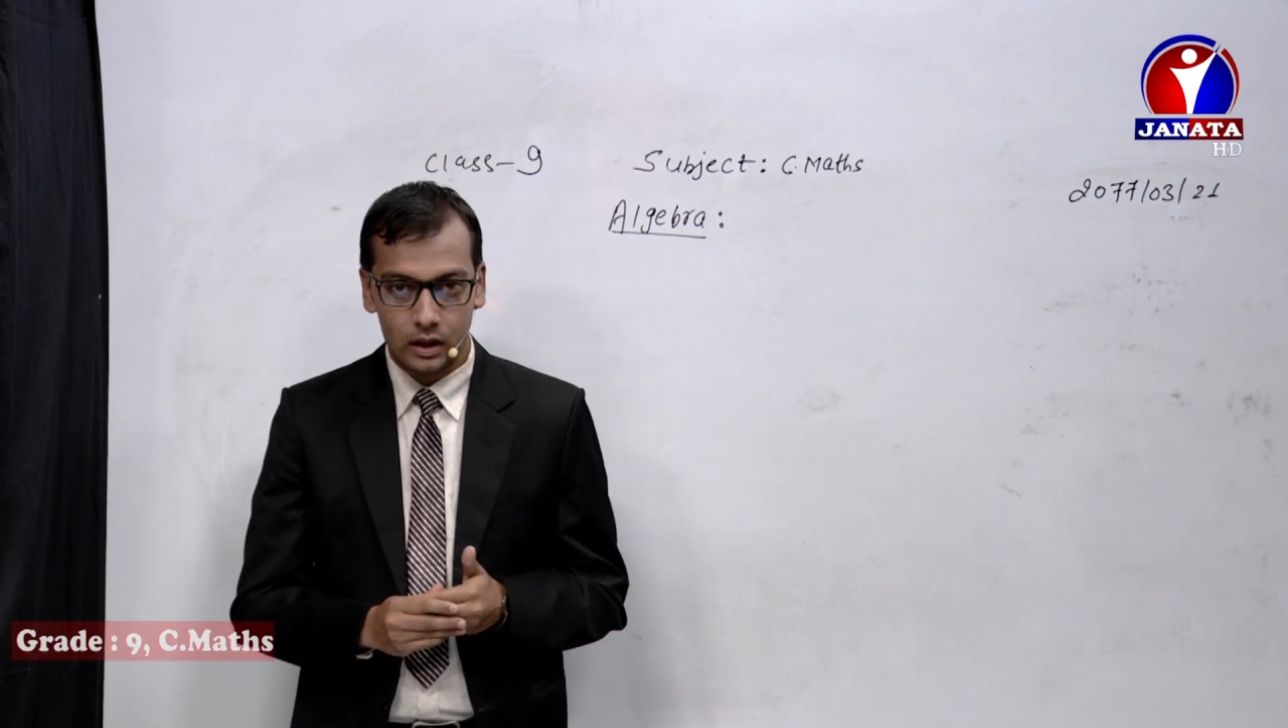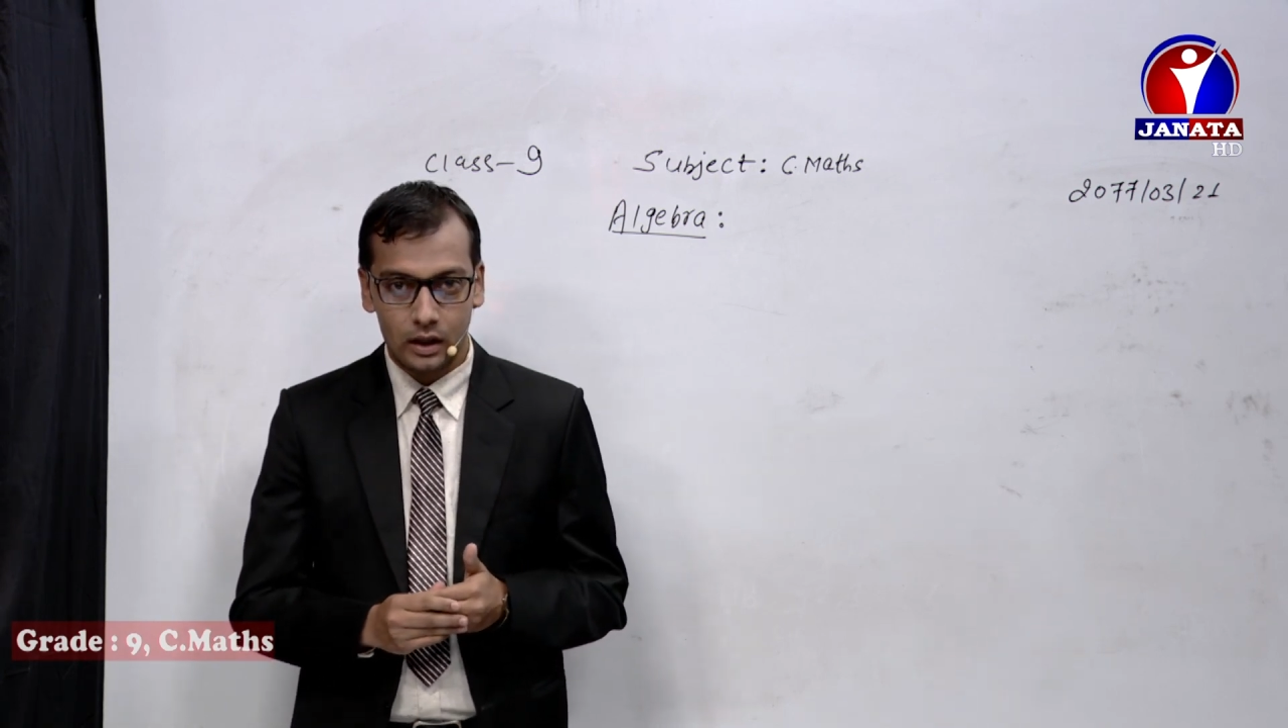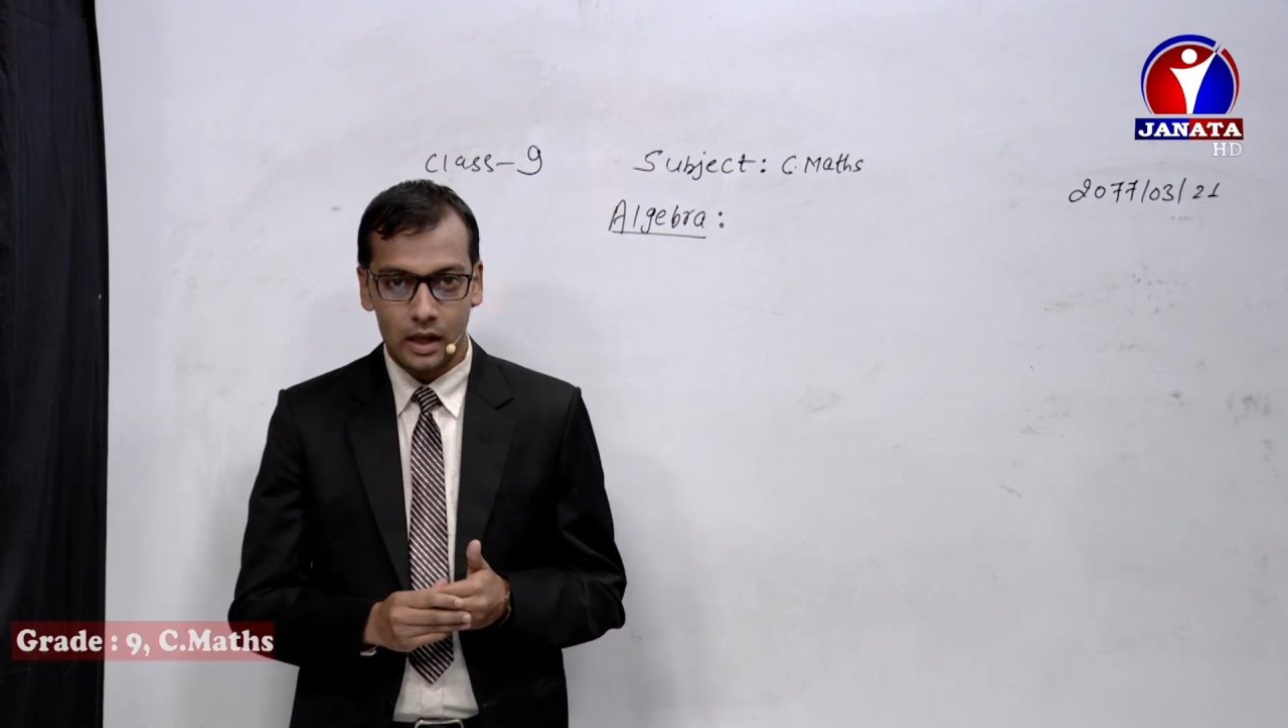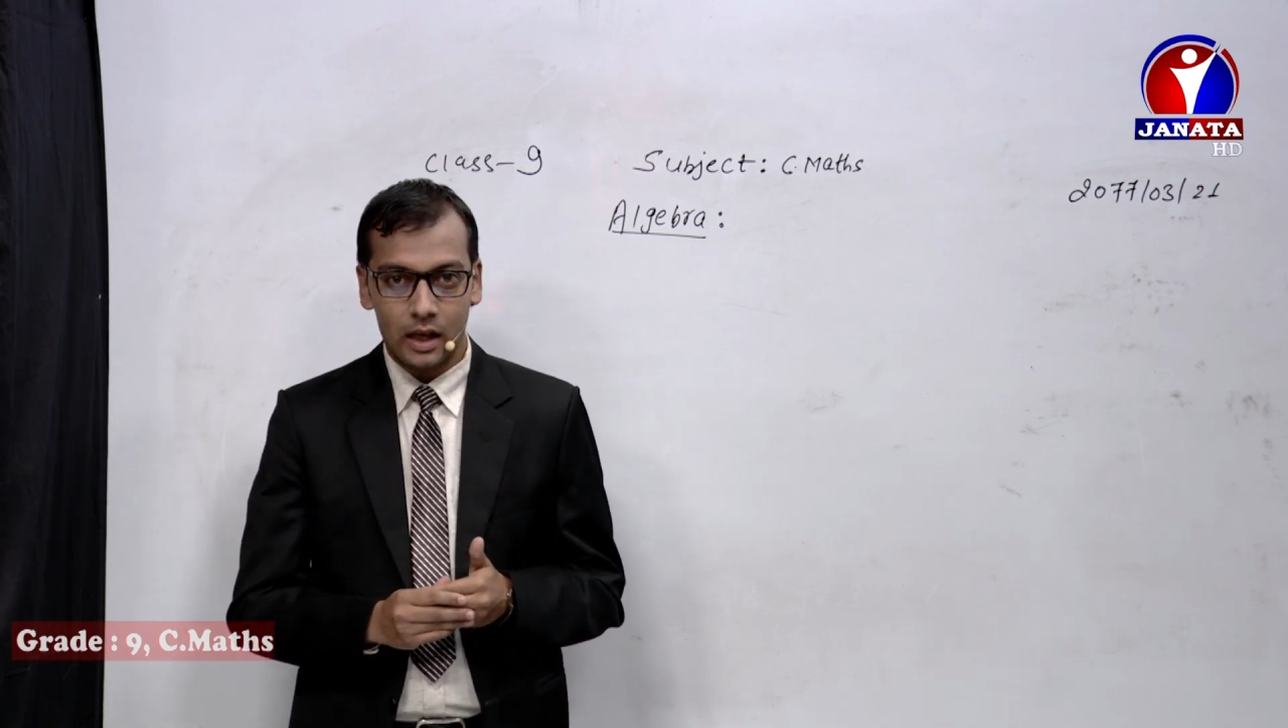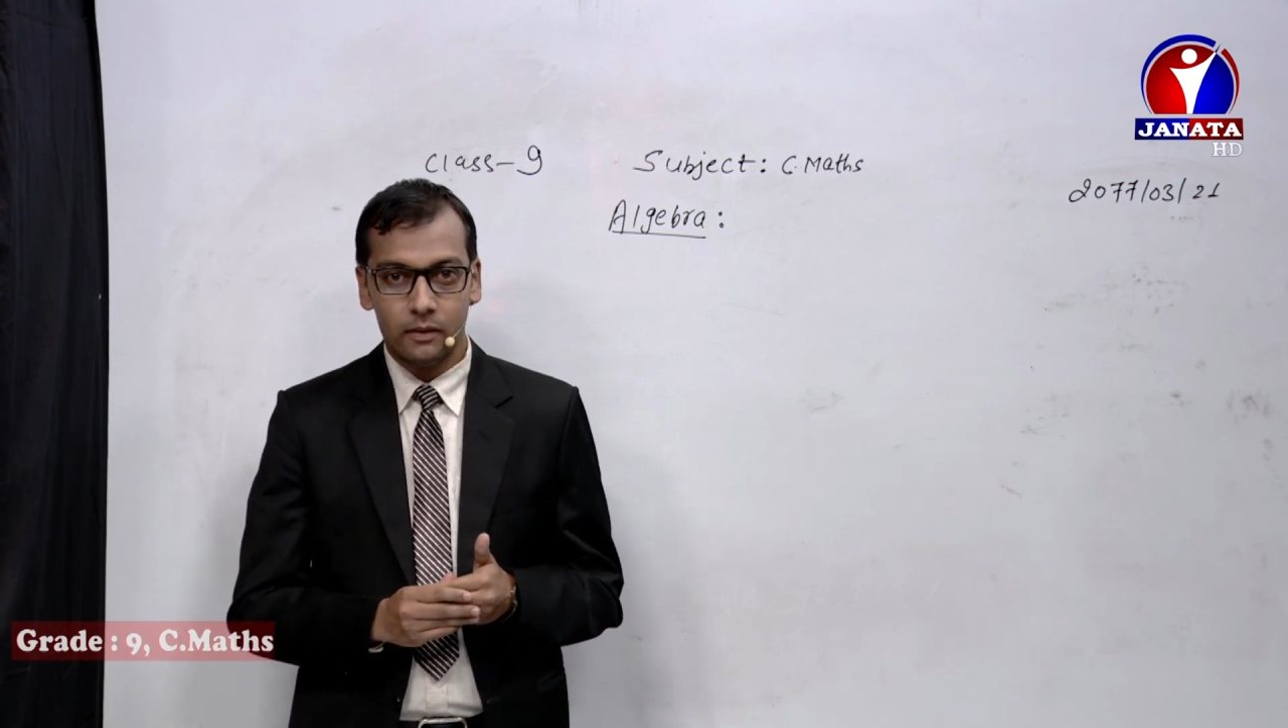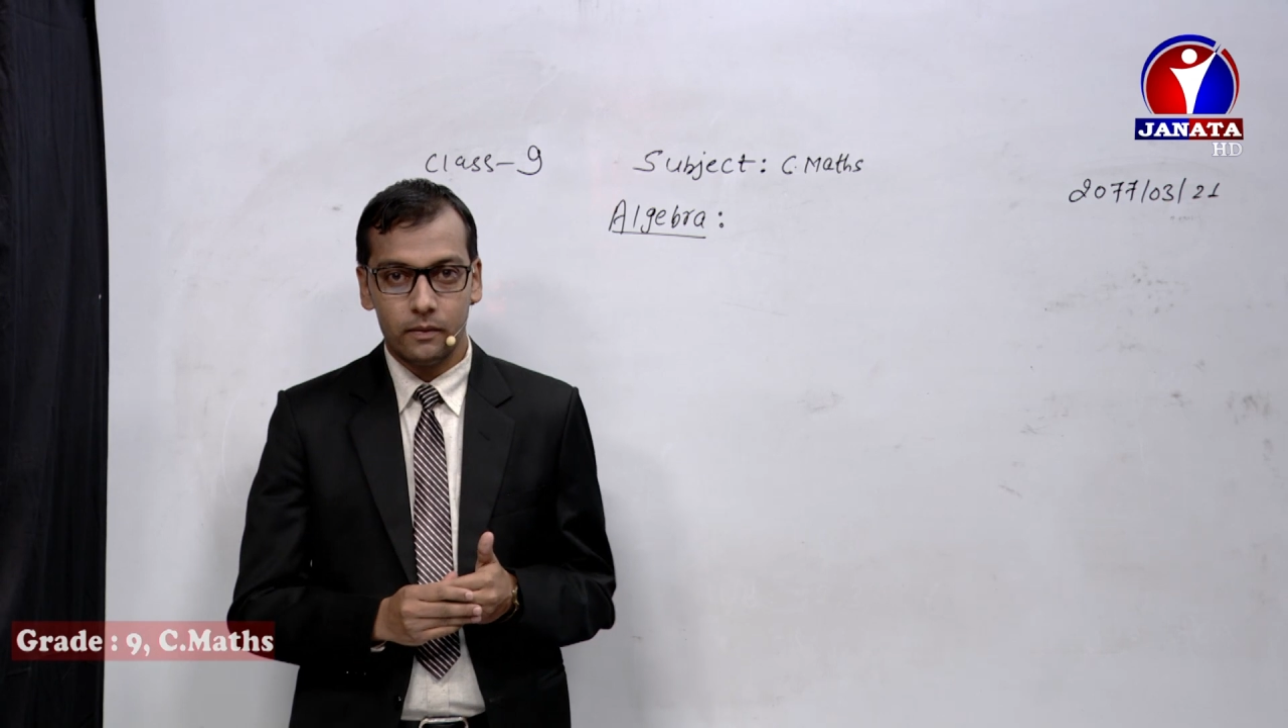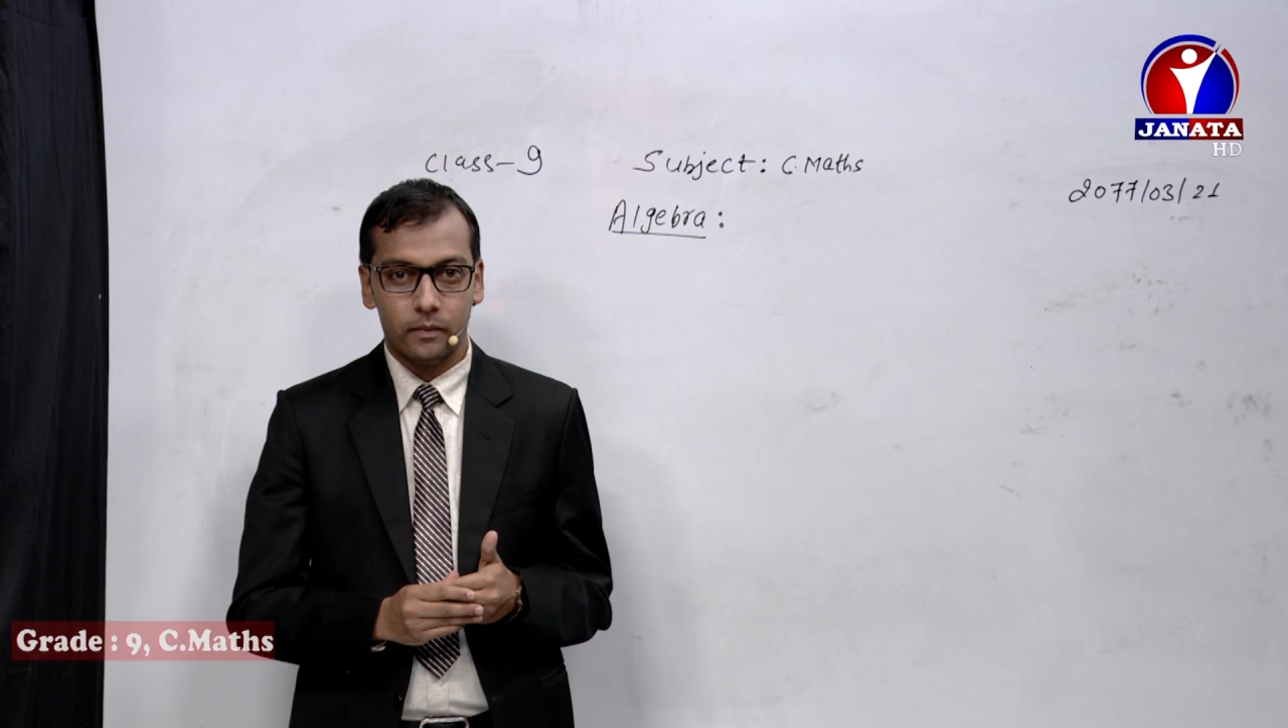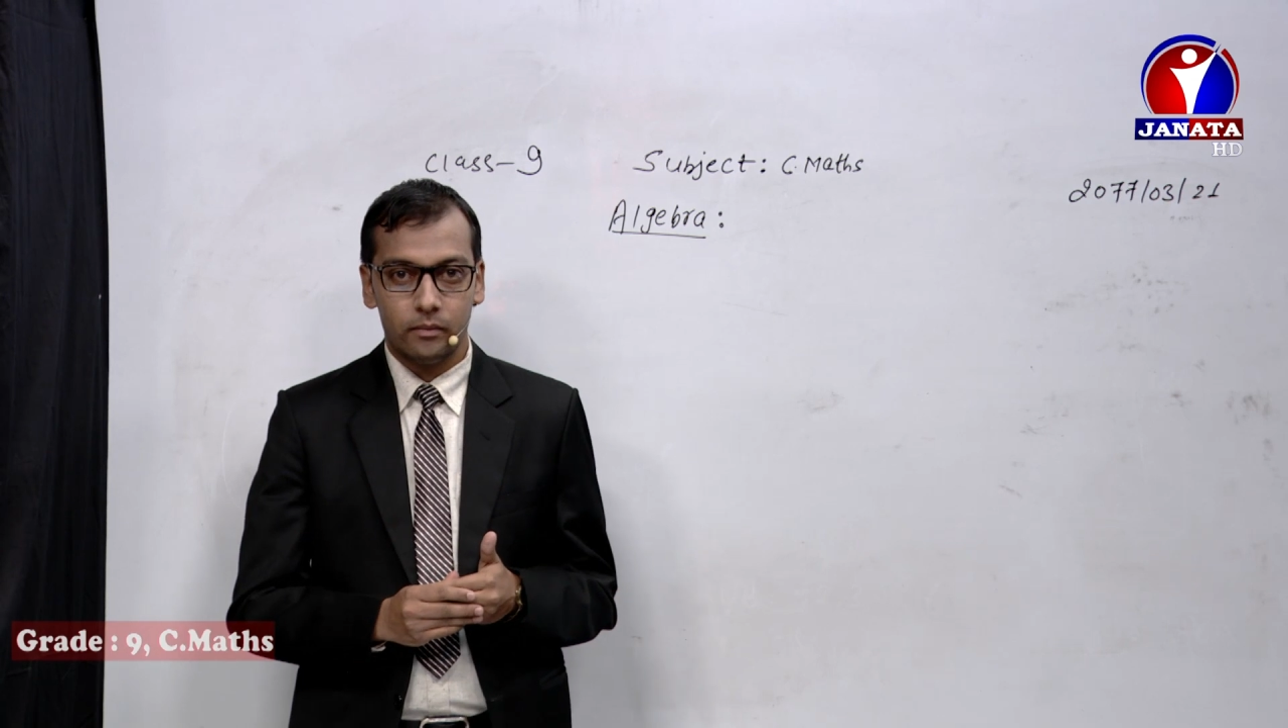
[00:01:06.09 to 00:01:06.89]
I have